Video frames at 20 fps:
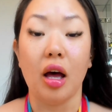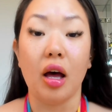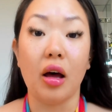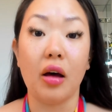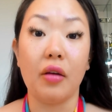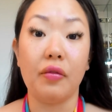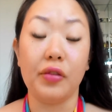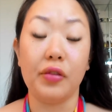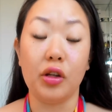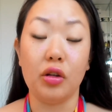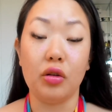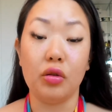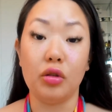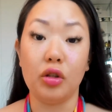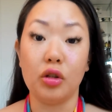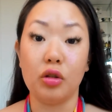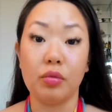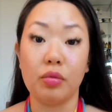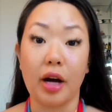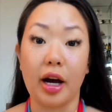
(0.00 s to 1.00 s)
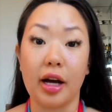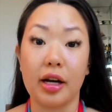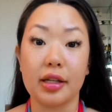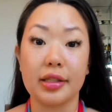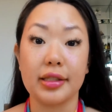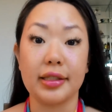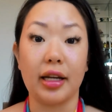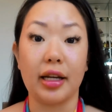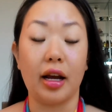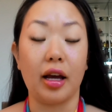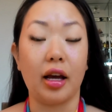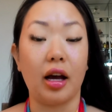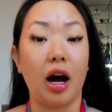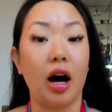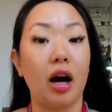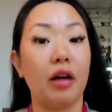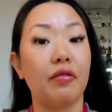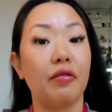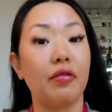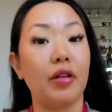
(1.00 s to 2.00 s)
a few new products that I
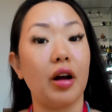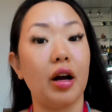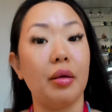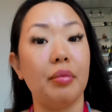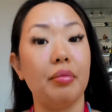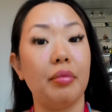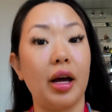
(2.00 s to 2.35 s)
got from